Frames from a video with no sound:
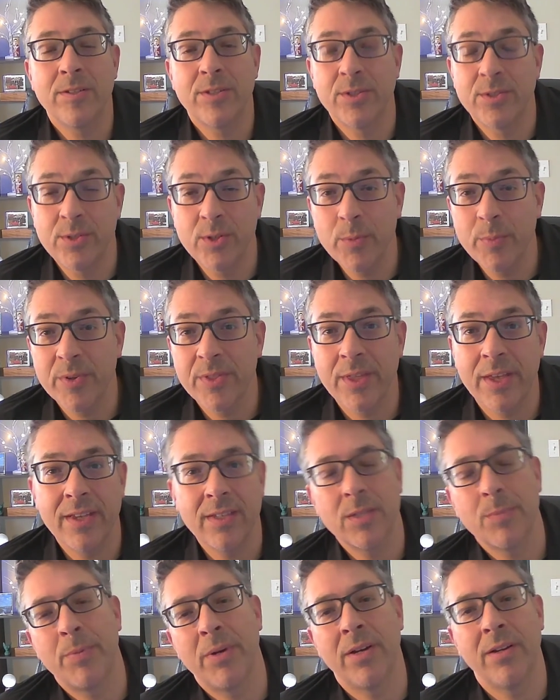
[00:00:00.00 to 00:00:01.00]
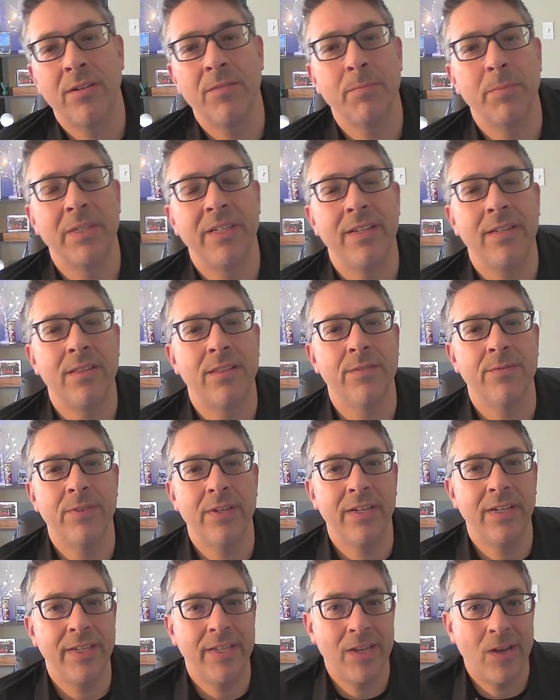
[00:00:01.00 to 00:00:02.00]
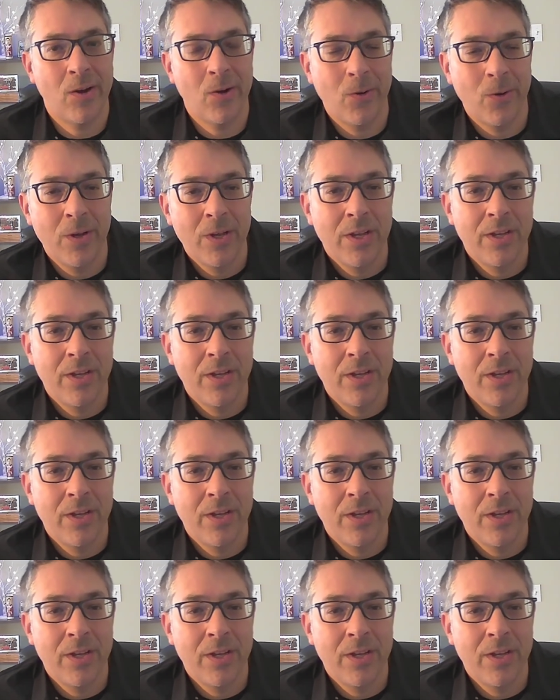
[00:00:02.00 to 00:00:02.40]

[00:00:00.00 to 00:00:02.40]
a super thanks button beneath the video.